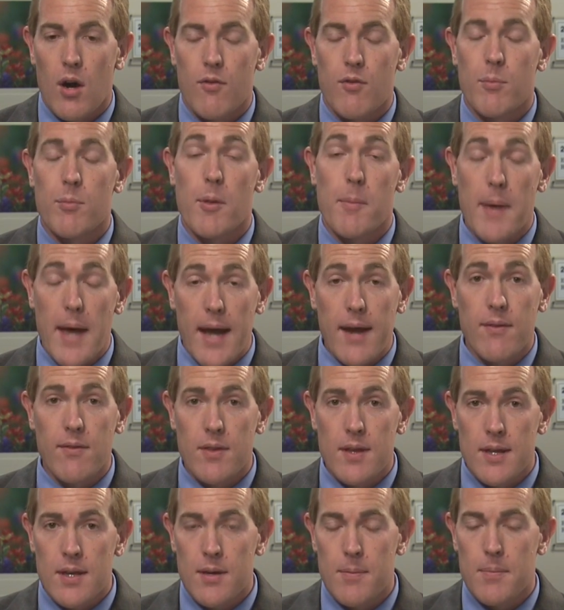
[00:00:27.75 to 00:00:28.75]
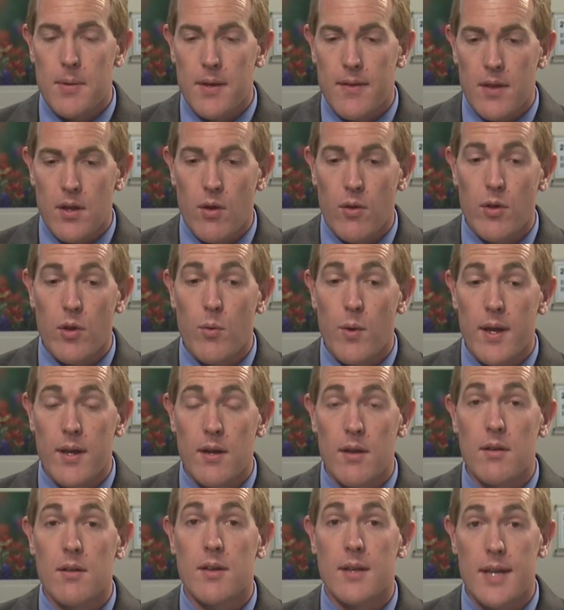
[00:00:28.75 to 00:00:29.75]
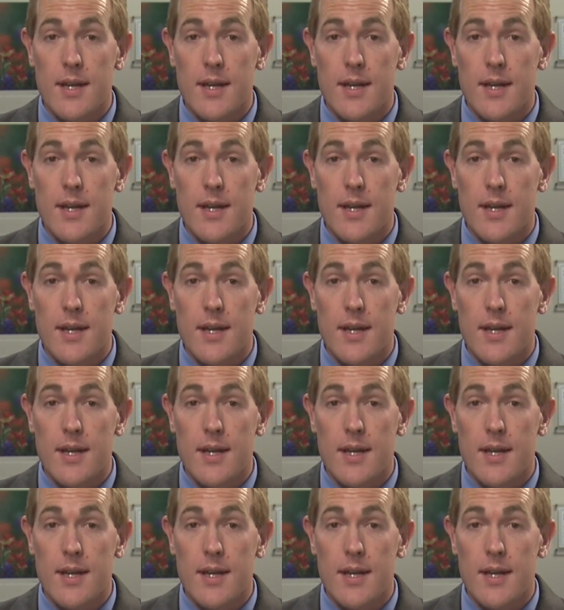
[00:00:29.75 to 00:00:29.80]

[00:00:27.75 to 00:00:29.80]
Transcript: from the back of the hip, and the only way to